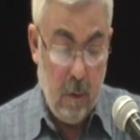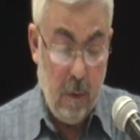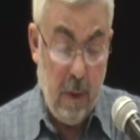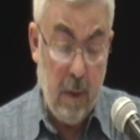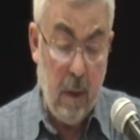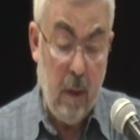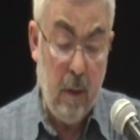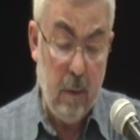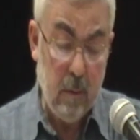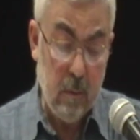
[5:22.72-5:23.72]
There
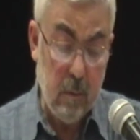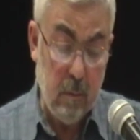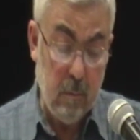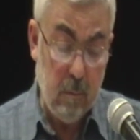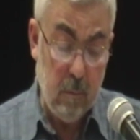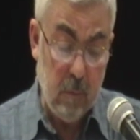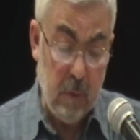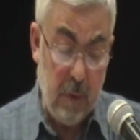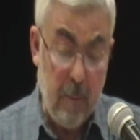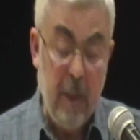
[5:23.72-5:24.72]
are
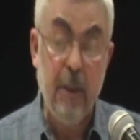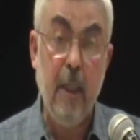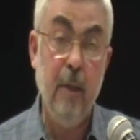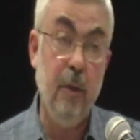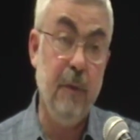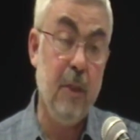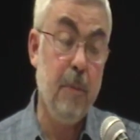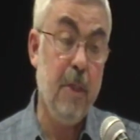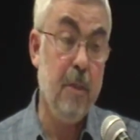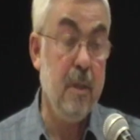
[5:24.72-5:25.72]
similar kind of
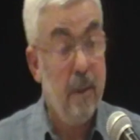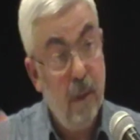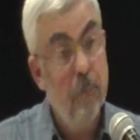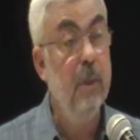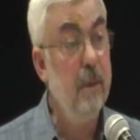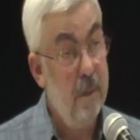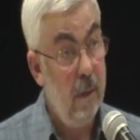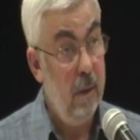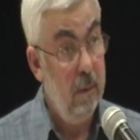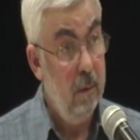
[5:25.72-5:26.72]
expressions on the Armenian side.